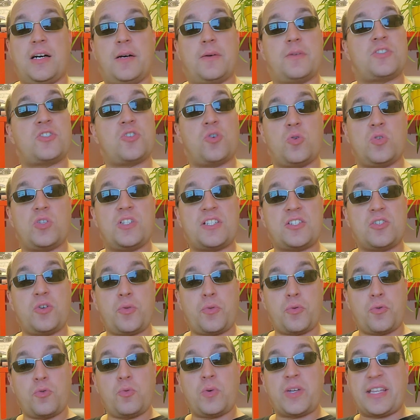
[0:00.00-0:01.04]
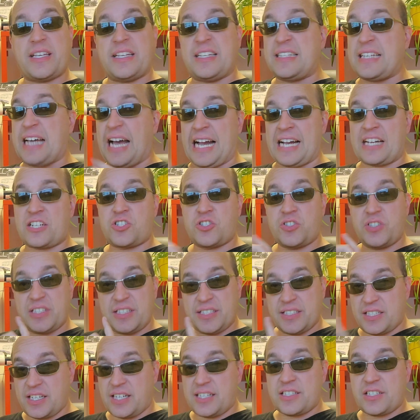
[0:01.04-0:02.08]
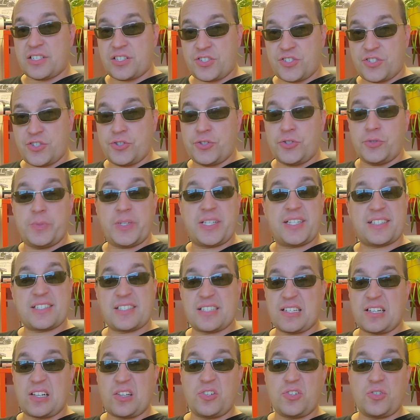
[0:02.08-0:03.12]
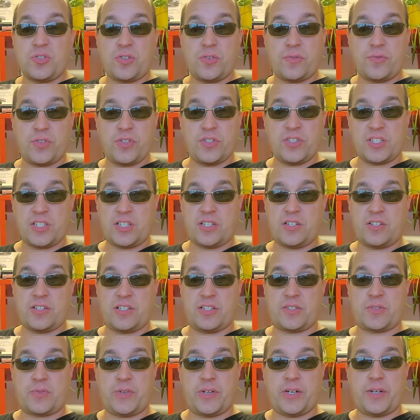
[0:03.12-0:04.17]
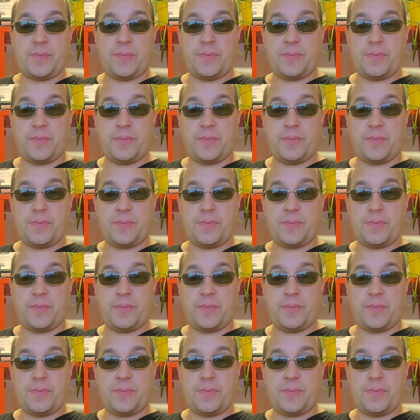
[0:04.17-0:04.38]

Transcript: So let's go through what it actually does do, because it's a little confusing on this one.